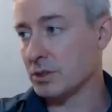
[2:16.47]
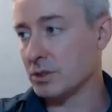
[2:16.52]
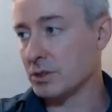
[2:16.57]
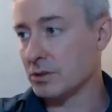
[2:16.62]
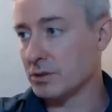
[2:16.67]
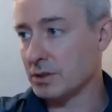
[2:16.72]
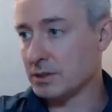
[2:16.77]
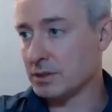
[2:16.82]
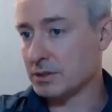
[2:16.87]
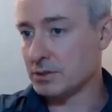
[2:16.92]
So
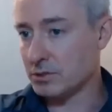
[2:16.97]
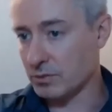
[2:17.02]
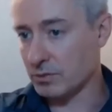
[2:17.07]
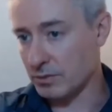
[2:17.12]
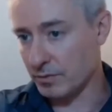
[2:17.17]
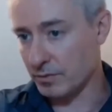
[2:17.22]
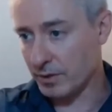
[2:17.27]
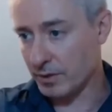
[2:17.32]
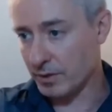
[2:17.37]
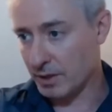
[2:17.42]
it's a sort
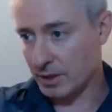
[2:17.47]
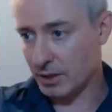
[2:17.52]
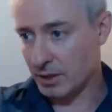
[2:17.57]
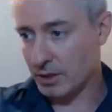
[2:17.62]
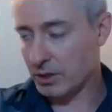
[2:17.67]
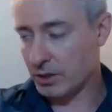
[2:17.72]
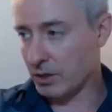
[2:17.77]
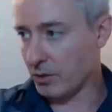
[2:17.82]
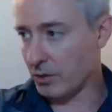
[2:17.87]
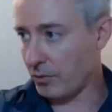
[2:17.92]
of,
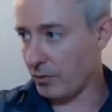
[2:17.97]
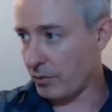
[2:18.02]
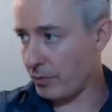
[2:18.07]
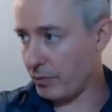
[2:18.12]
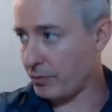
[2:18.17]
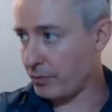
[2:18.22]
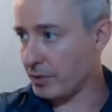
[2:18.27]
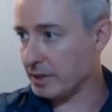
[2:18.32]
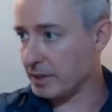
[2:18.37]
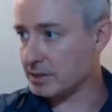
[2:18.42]
you know,
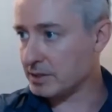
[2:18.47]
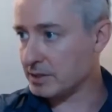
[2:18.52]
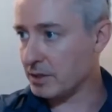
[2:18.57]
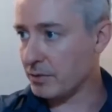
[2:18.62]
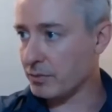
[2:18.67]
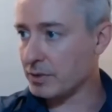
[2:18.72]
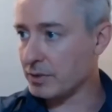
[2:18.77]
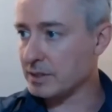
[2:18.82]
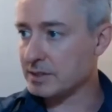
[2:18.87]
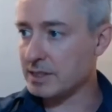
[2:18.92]
three
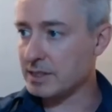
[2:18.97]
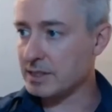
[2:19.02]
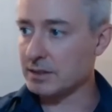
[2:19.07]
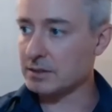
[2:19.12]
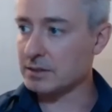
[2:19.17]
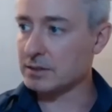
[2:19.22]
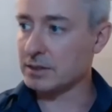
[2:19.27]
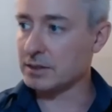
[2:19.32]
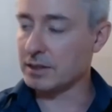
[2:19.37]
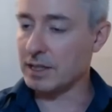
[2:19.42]

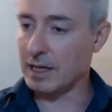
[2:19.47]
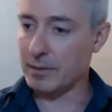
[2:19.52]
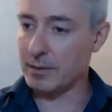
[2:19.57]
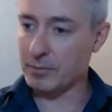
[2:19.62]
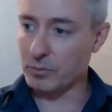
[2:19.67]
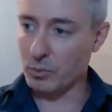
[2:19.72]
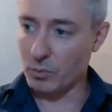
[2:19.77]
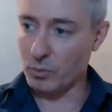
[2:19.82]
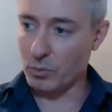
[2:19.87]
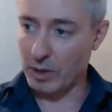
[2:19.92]
center
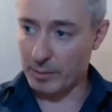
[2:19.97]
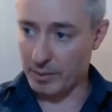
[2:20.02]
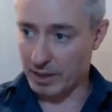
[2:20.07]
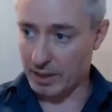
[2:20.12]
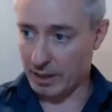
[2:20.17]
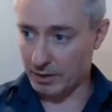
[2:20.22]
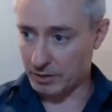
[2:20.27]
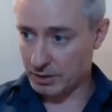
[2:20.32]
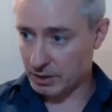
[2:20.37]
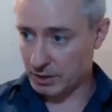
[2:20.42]

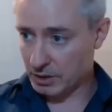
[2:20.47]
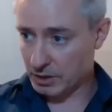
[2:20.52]
webinar.